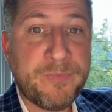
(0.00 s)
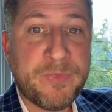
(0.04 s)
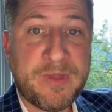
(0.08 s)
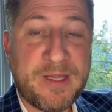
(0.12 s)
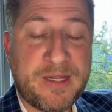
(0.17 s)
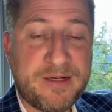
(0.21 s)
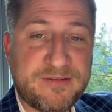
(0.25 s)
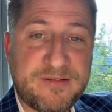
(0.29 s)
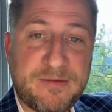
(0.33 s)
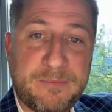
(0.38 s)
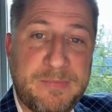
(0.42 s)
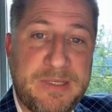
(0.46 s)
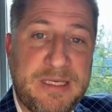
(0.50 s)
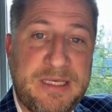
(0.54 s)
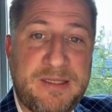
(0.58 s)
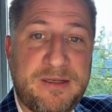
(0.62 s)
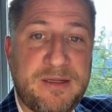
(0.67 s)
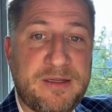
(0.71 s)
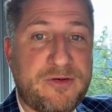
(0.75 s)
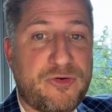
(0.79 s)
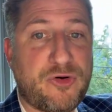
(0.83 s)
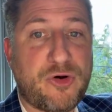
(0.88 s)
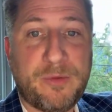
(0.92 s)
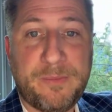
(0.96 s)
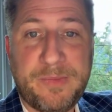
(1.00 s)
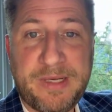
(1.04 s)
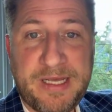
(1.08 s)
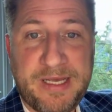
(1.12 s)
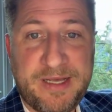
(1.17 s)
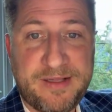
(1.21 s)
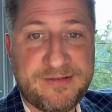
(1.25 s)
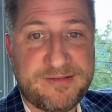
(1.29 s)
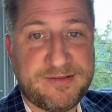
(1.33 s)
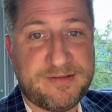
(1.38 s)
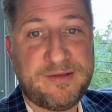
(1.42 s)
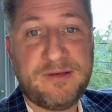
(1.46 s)
That doesn't mean it
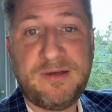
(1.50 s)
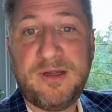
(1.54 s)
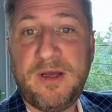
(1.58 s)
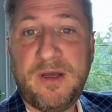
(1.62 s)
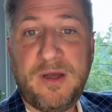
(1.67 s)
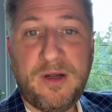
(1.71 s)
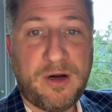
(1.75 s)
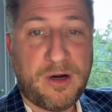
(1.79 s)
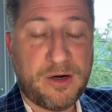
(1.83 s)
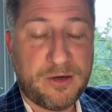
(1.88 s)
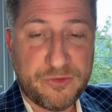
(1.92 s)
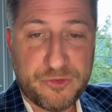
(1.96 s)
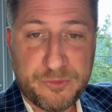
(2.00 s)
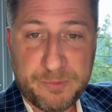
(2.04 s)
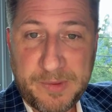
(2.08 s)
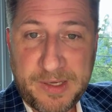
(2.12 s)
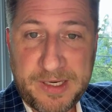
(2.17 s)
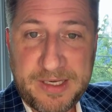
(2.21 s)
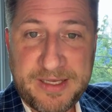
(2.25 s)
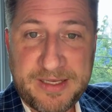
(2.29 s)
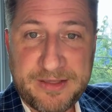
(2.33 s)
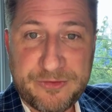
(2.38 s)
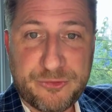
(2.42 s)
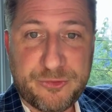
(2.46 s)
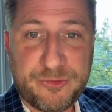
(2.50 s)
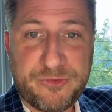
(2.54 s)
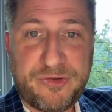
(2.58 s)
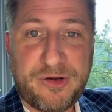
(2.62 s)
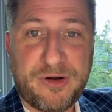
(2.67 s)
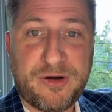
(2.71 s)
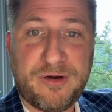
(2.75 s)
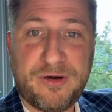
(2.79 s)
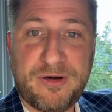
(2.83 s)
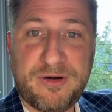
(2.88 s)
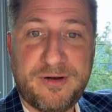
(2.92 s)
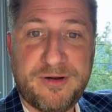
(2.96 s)
terminates and earnest money gets
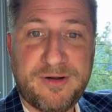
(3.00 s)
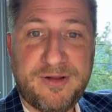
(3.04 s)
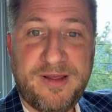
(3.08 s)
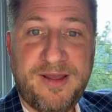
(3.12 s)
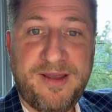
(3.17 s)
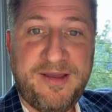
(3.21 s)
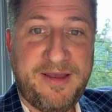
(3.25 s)
returned